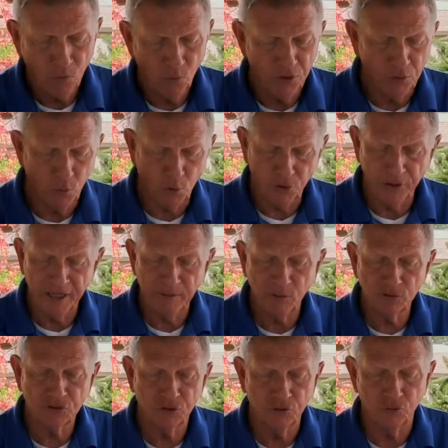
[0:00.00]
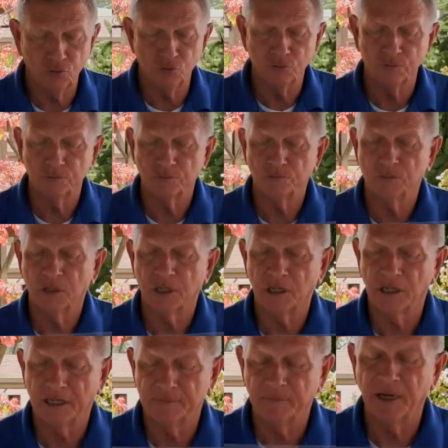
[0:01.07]
We weren't able to,
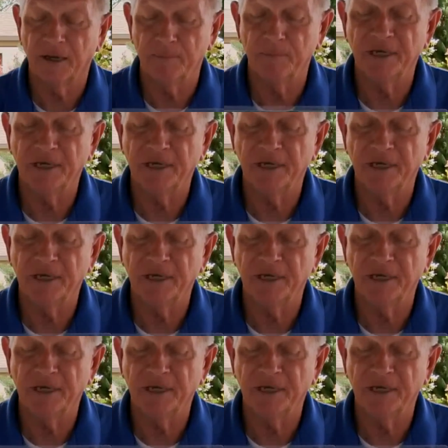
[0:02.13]
I